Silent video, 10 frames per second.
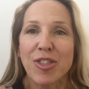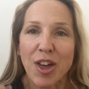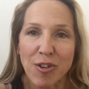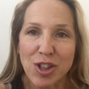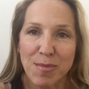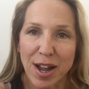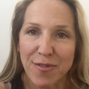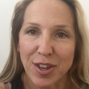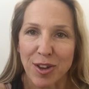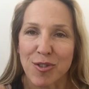those are my
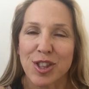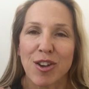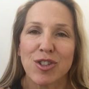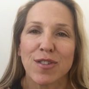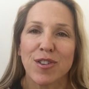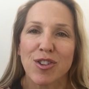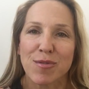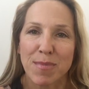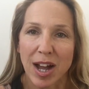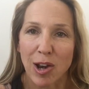views. Those are the views
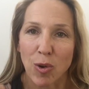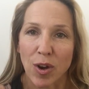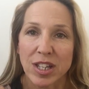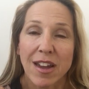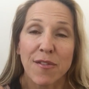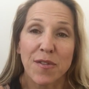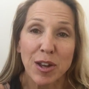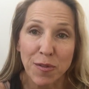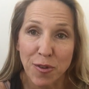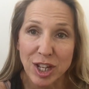of Myeloid.
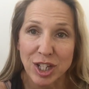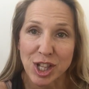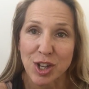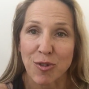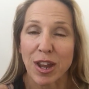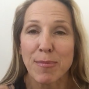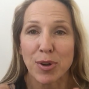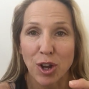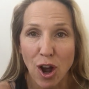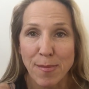Feel free to disagree.
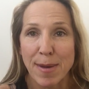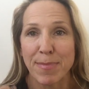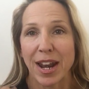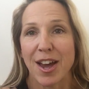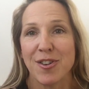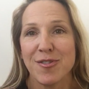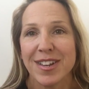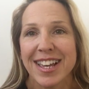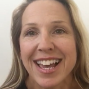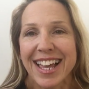Put a comment below.
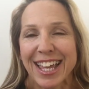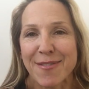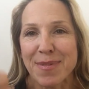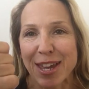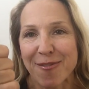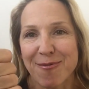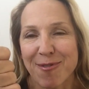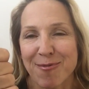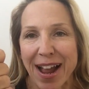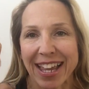Give me a
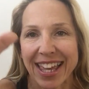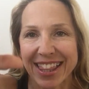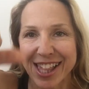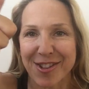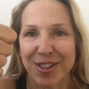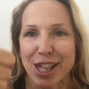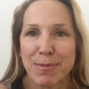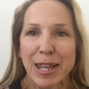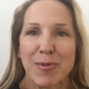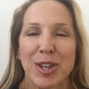ranking this or this,
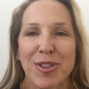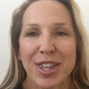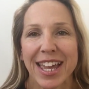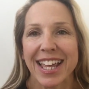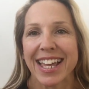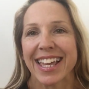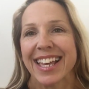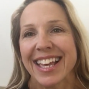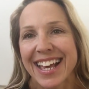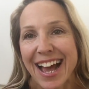depending on what you think.
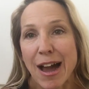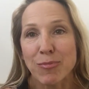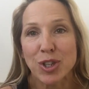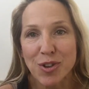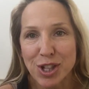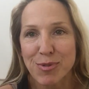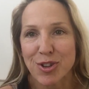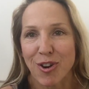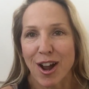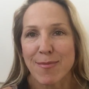Do
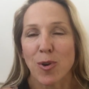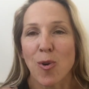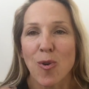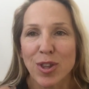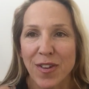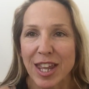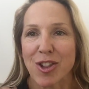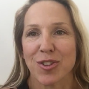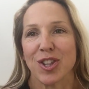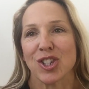subscribe. All the
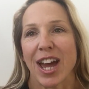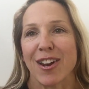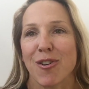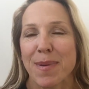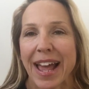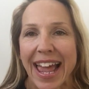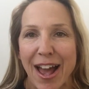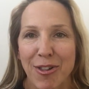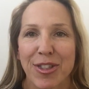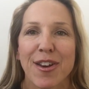videos on this channel are about
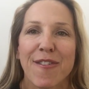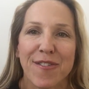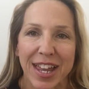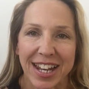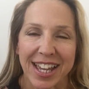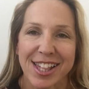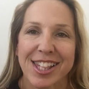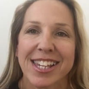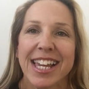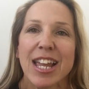health,
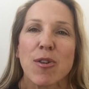fitness,